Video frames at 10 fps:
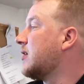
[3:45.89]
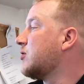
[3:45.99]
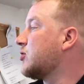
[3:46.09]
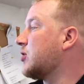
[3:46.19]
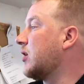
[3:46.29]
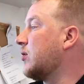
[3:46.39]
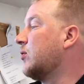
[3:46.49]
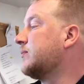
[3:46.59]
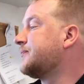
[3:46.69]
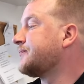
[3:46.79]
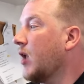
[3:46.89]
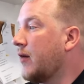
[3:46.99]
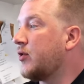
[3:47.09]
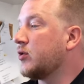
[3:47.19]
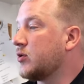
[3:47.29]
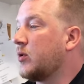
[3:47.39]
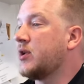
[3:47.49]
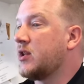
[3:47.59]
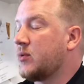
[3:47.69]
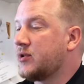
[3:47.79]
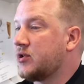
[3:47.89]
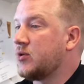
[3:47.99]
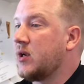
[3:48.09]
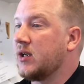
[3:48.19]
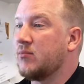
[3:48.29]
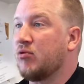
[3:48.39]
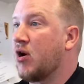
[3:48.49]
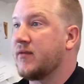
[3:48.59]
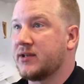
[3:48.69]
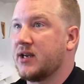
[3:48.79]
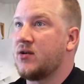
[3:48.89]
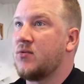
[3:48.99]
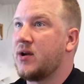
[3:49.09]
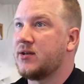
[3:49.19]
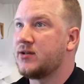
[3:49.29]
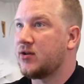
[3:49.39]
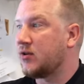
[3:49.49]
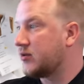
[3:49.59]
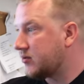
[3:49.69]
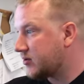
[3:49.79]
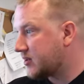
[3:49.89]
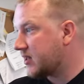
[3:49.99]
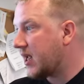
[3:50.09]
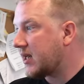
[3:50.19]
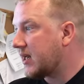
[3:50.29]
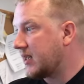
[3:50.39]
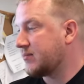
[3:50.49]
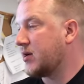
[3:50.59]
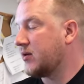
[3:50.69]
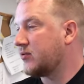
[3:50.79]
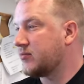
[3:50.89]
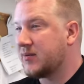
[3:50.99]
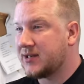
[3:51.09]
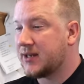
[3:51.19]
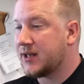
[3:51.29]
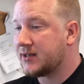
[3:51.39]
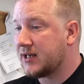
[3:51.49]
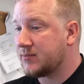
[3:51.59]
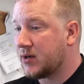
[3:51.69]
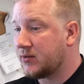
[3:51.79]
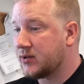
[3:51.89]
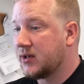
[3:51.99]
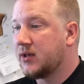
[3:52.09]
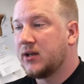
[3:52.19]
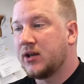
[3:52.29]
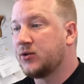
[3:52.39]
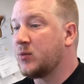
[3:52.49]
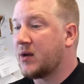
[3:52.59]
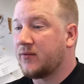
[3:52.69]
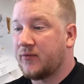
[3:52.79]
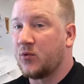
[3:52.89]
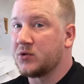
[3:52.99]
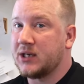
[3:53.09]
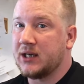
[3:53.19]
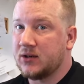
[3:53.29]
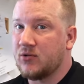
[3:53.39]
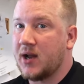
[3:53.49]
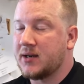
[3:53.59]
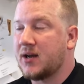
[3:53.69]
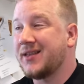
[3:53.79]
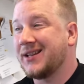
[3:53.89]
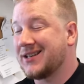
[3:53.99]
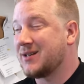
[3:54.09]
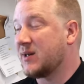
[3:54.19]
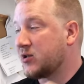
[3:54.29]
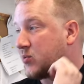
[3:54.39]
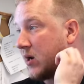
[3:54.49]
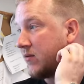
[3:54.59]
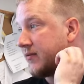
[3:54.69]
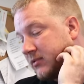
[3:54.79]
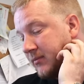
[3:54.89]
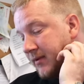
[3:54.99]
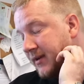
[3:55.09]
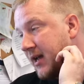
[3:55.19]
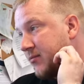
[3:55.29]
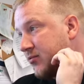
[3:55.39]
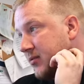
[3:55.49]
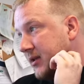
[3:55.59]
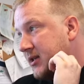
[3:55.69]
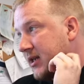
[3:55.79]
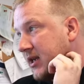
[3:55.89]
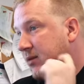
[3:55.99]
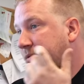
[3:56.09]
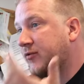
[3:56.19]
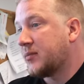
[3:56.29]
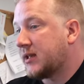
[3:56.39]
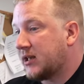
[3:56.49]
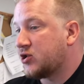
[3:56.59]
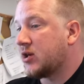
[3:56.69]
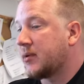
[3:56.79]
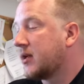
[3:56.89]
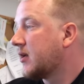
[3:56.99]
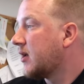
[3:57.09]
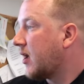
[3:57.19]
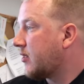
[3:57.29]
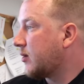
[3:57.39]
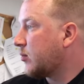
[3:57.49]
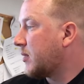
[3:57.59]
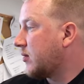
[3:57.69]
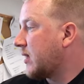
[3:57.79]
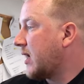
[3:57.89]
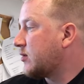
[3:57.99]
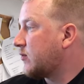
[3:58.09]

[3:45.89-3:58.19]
So I've looked at what the other ones are doing, and private sale ones on slightly less miles, maybe 10,000 less miles, are doing about 14 grand. I think this is about 12. It's a bit of a gamble I'm going to take, but from a dealership, I think we'd be okay.